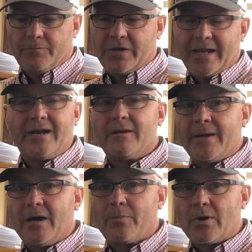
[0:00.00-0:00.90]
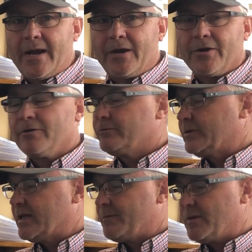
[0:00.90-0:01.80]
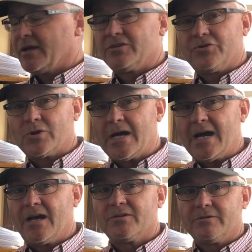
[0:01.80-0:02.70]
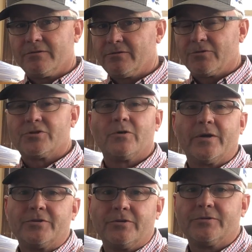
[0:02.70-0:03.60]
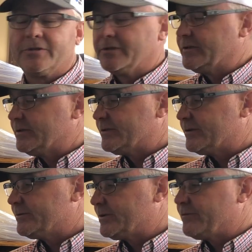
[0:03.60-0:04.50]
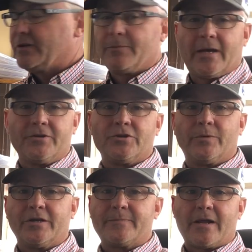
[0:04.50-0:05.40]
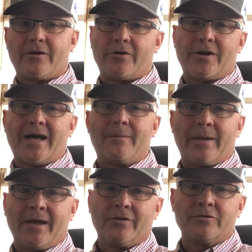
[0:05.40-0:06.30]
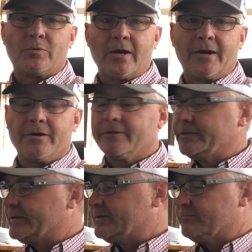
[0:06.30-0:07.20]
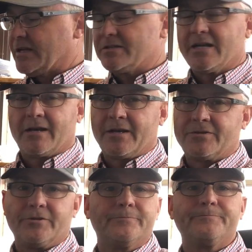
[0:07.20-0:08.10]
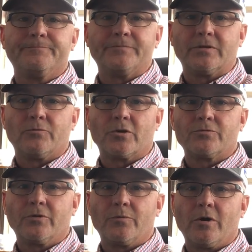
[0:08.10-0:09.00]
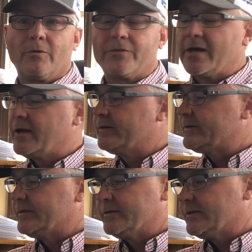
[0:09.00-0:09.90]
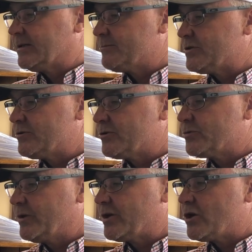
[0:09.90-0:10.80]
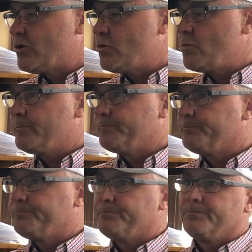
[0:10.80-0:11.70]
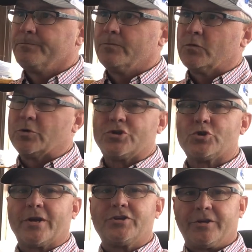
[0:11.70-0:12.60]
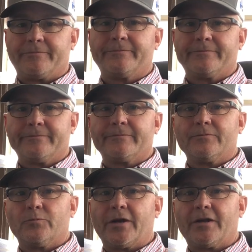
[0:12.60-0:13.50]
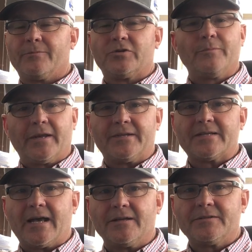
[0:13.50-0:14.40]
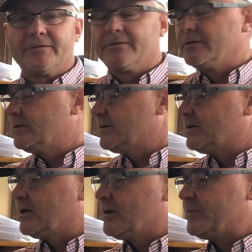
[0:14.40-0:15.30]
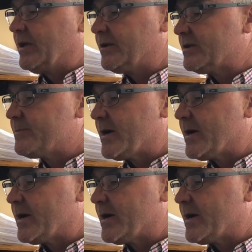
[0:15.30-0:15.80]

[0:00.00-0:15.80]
the needed amount per acre. We let it mix, it dries, there's no issues. So, 50 pounds of urea is about 109 pounds per acre. That's not an issue. It works really well with that. So there's really no restriction when it comes to blend size to get this